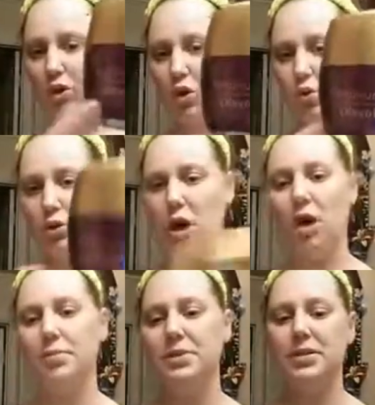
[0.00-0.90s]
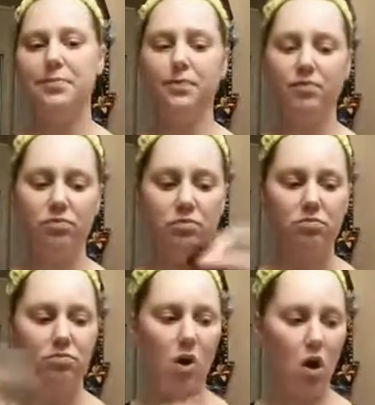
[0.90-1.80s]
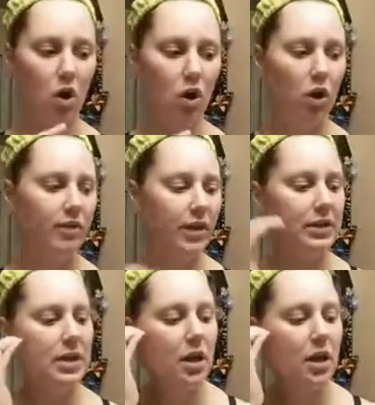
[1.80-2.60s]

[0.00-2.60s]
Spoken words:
gold tops. All of it.